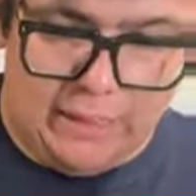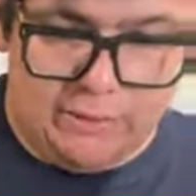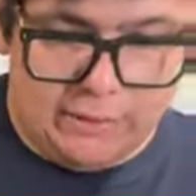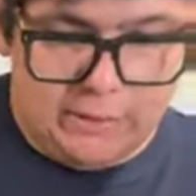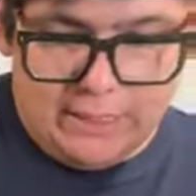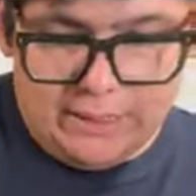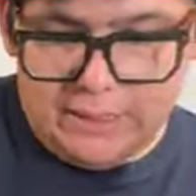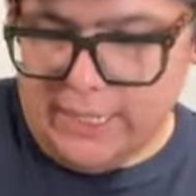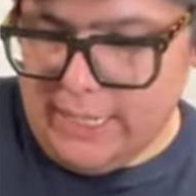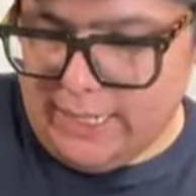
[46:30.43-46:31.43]
I
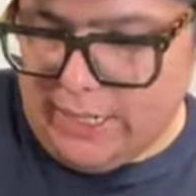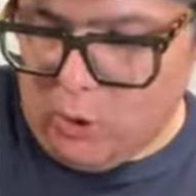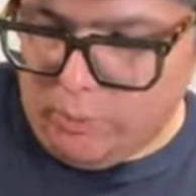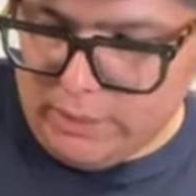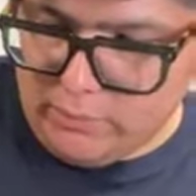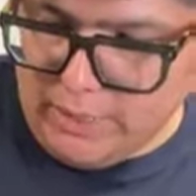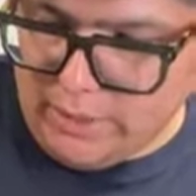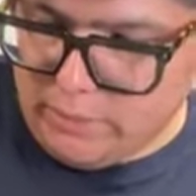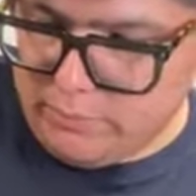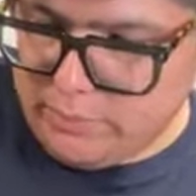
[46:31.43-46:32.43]
got it today and I opened
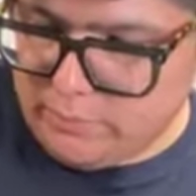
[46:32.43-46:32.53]
it right